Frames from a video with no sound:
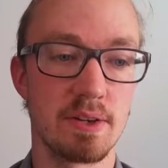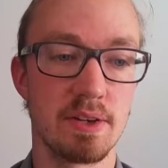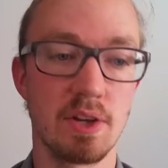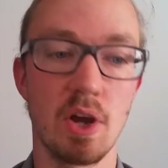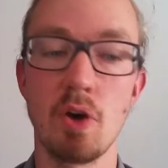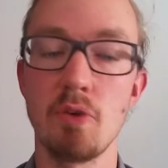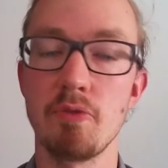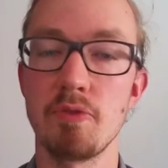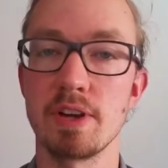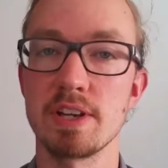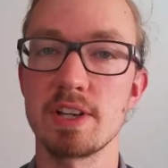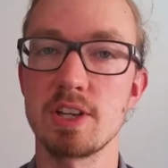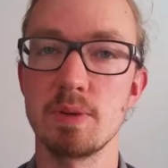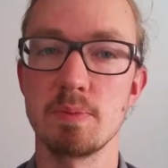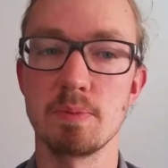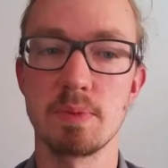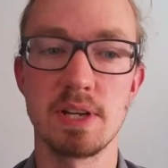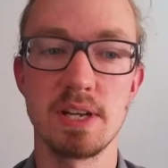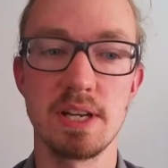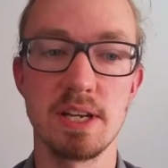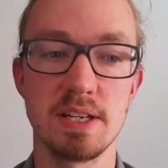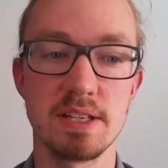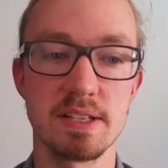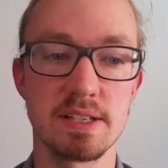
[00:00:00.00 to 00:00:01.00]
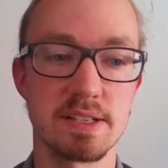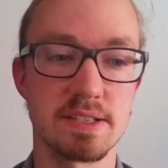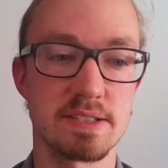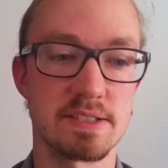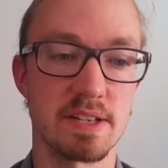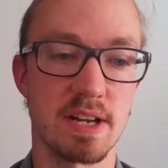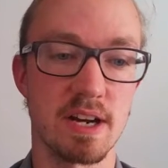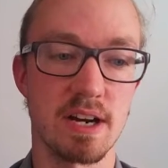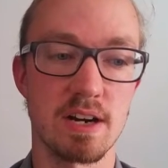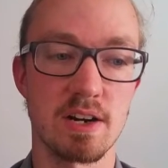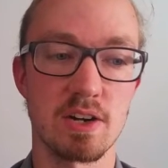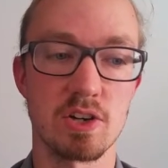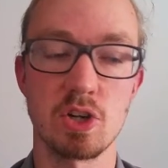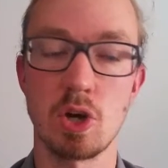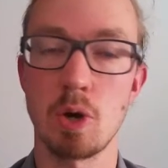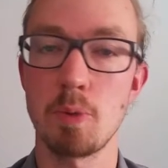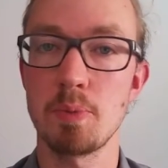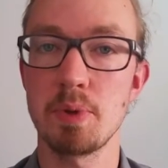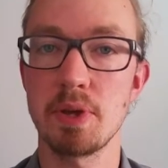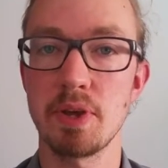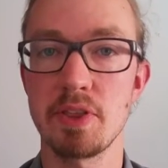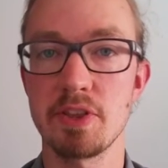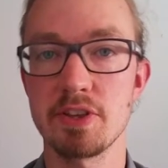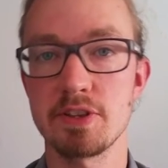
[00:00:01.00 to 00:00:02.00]
Now vacuum cleaners are
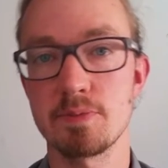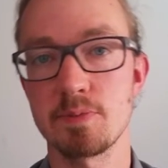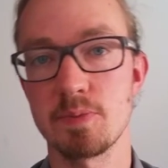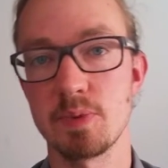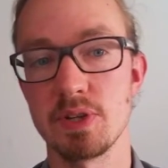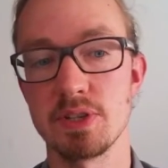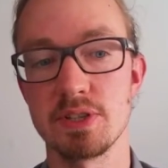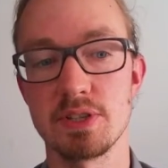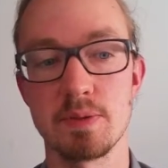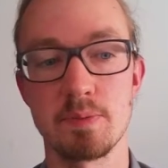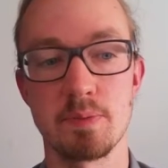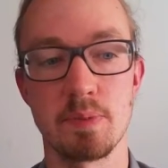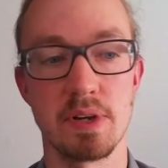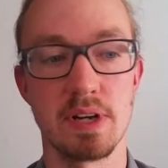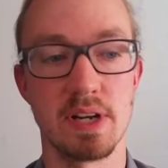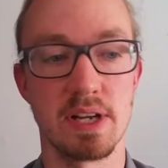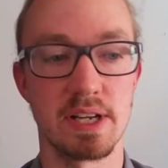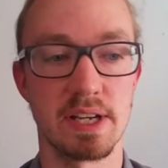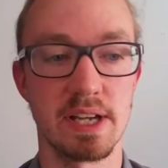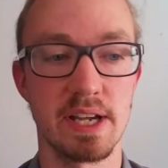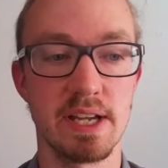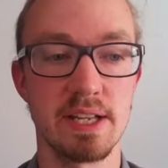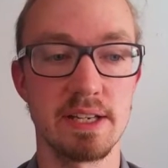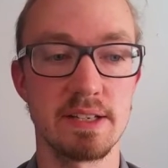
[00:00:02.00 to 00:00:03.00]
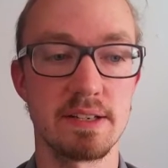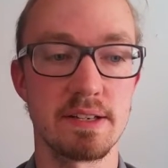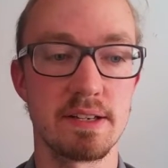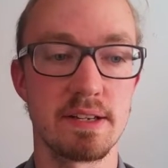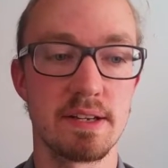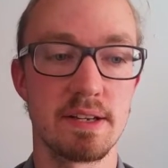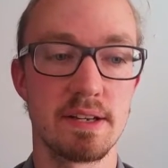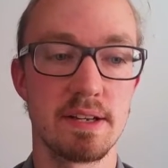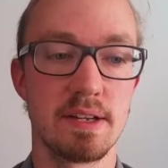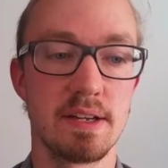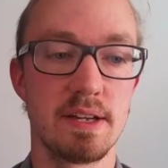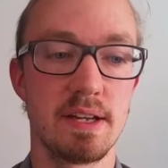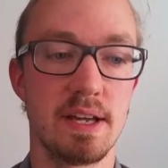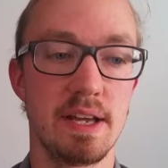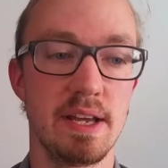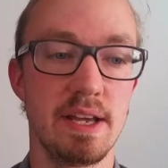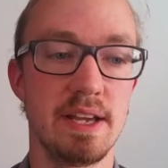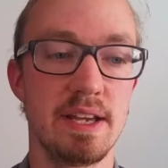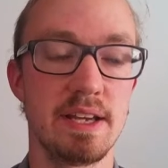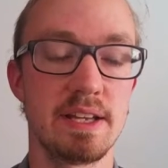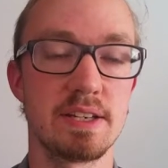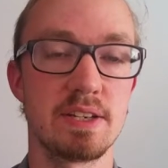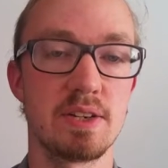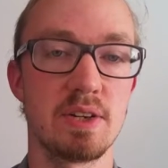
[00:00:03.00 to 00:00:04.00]
copying this principle again,
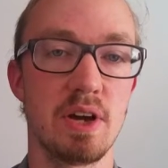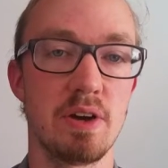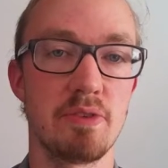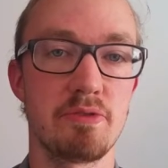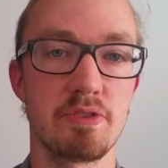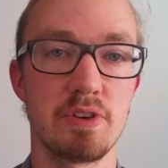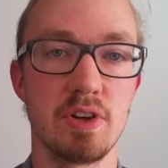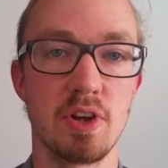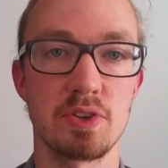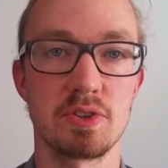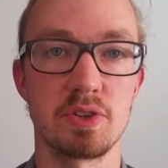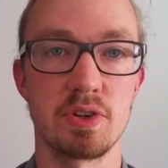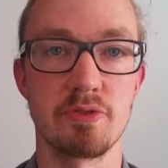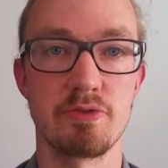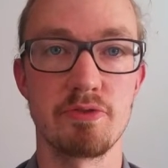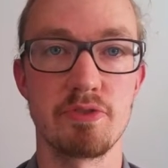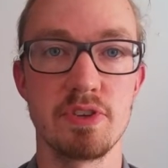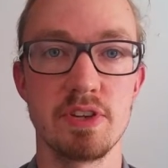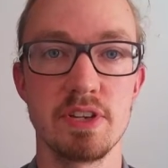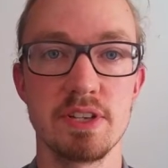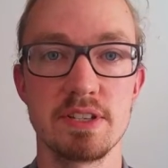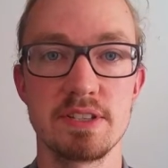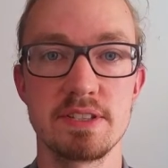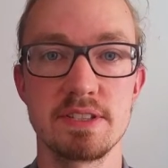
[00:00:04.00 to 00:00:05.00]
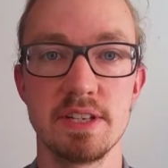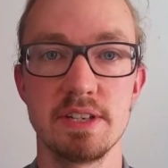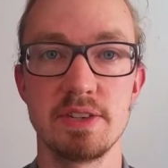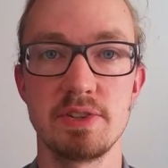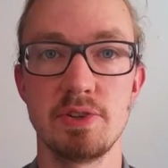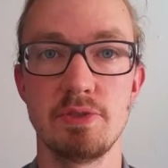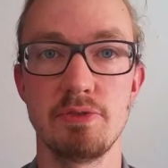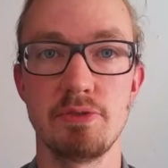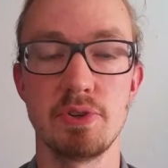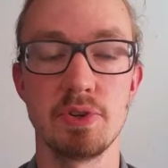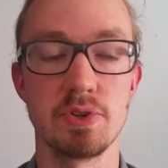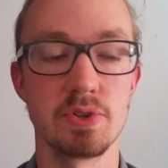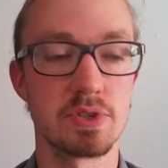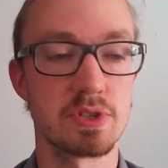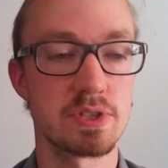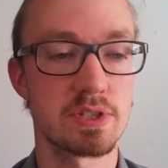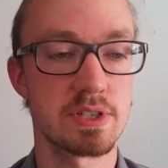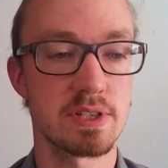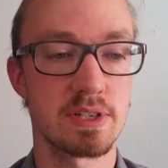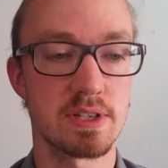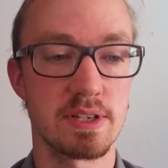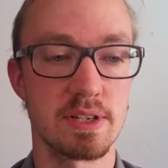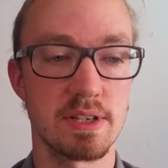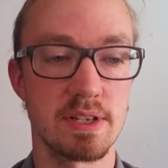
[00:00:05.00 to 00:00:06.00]
and you have a lot of these
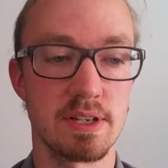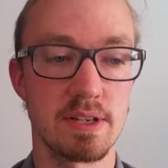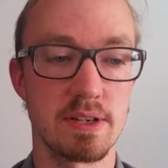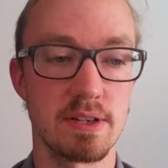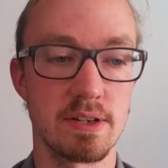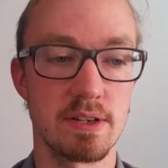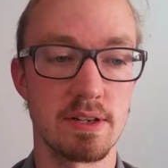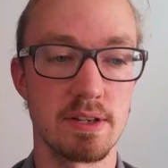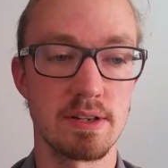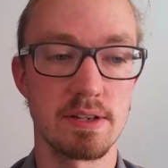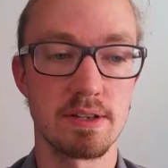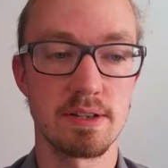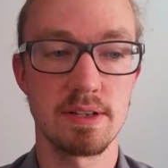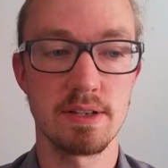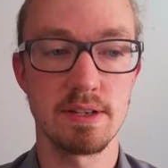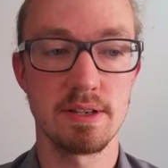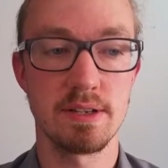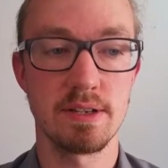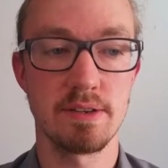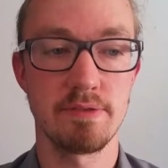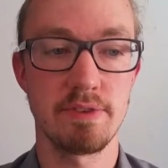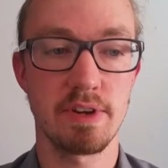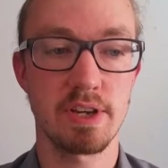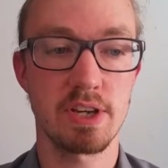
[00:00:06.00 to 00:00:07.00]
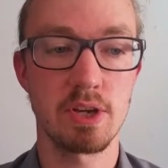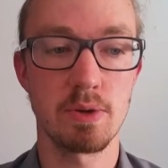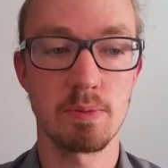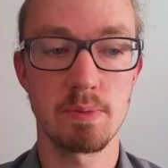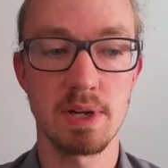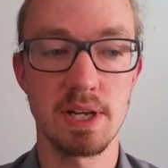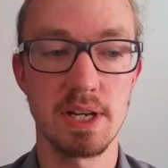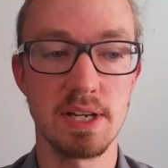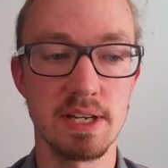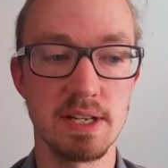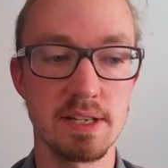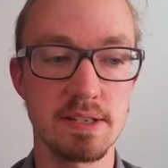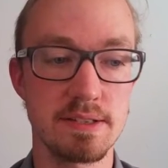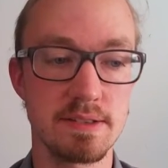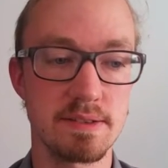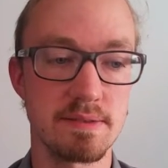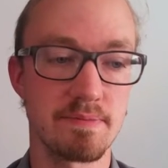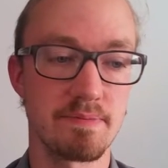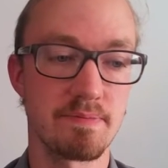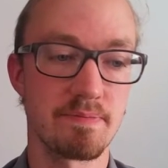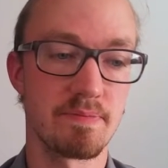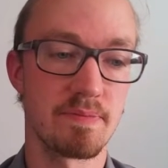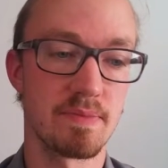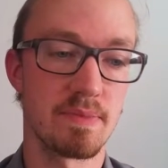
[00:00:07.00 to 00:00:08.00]
centrifuge vacuum cleaners.
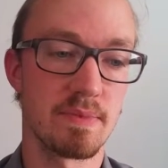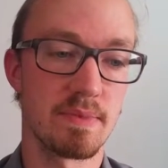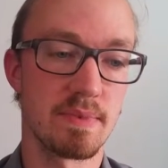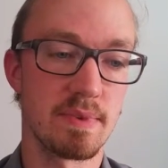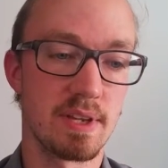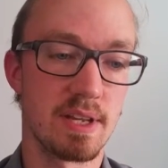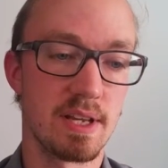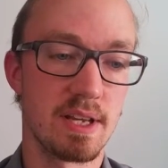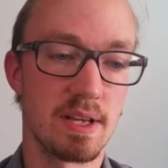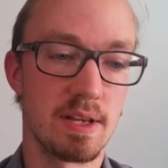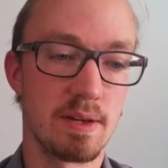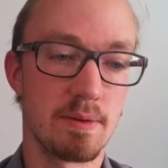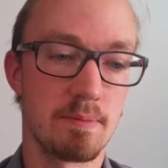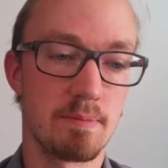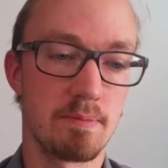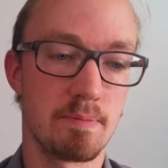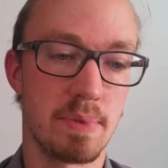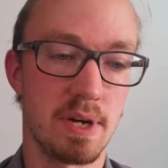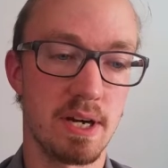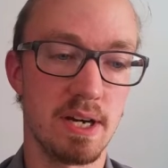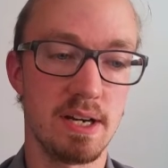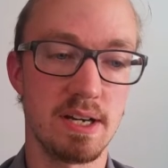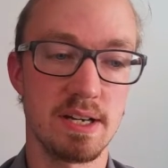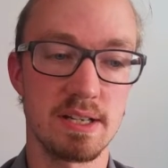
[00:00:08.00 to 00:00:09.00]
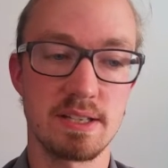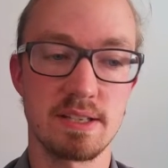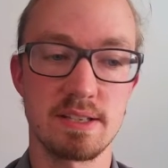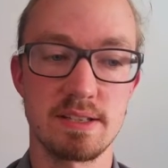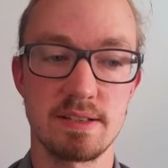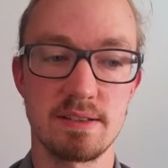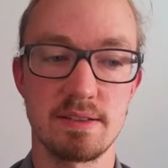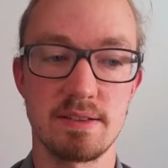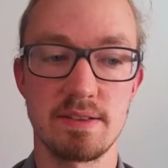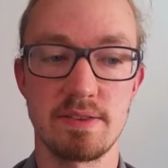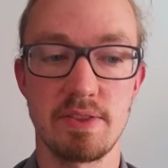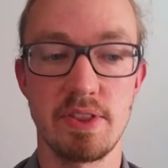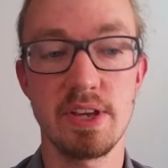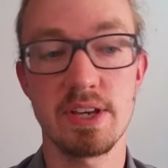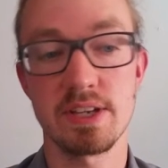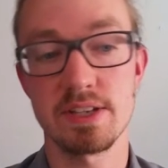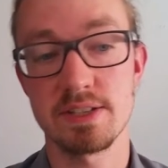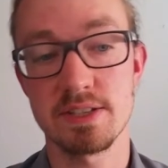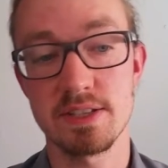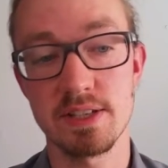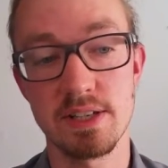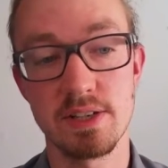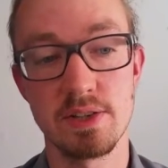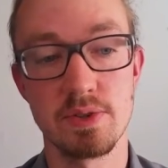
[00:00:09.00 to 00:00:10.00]
but they are
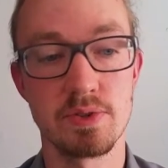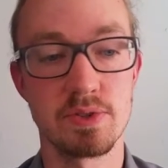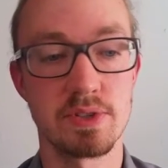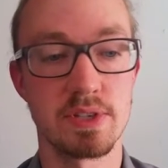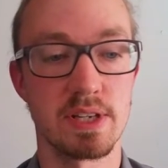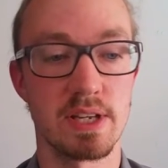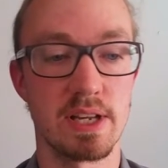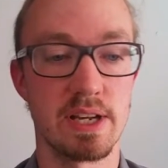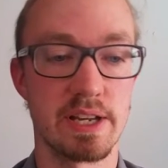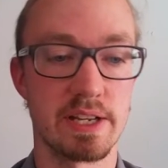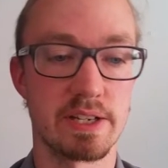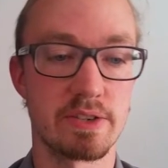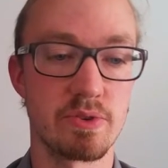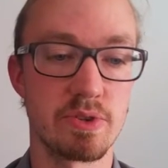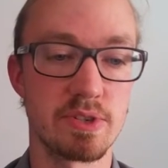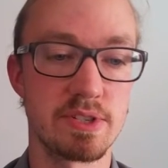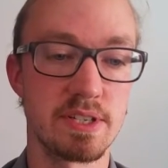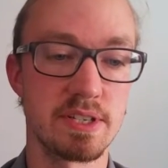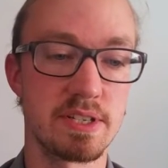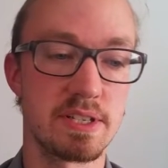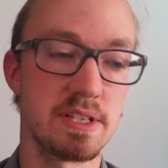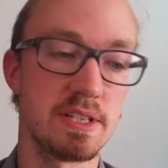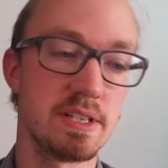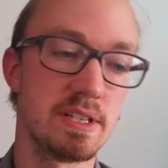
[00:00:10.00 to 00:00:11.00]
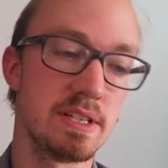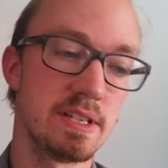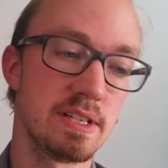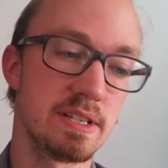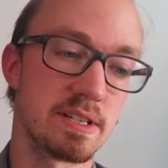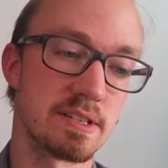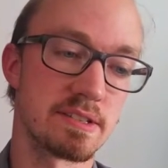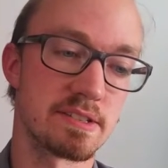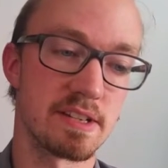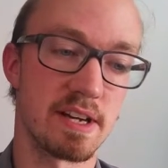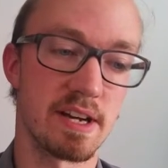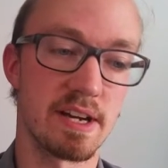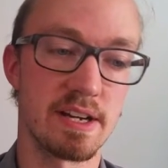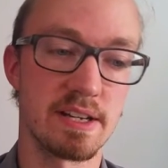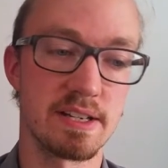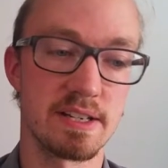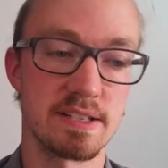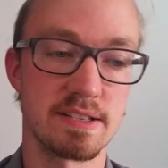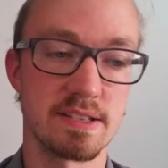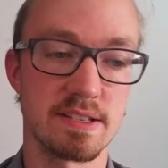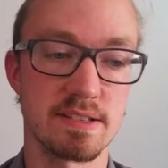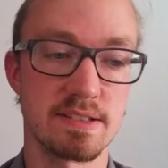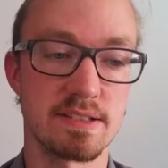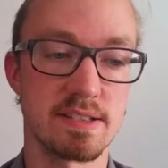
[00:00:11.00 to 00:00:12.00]
still using electricity, design
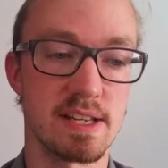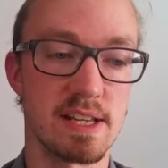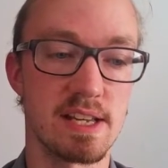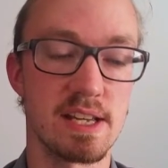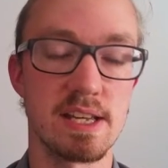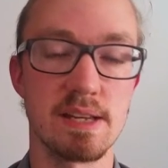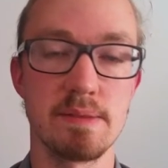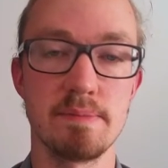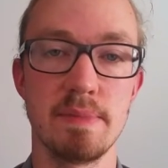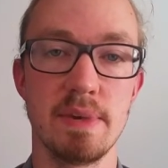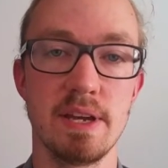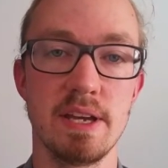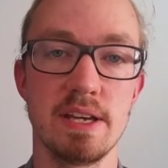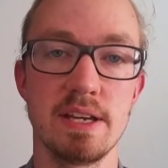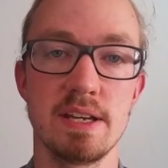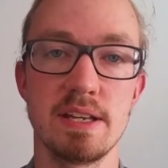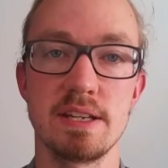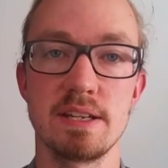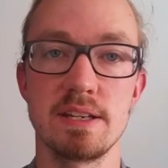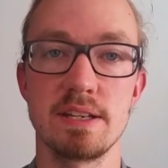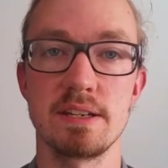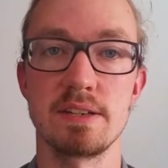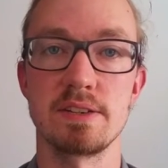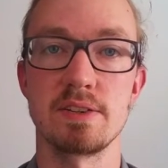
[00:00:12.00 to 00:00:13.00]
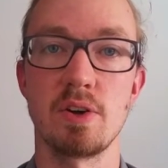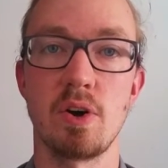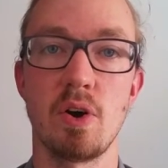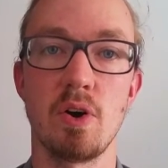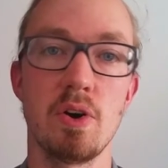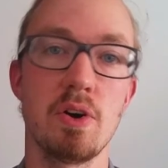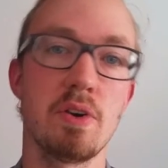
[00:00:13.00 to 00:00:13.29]
is the same, and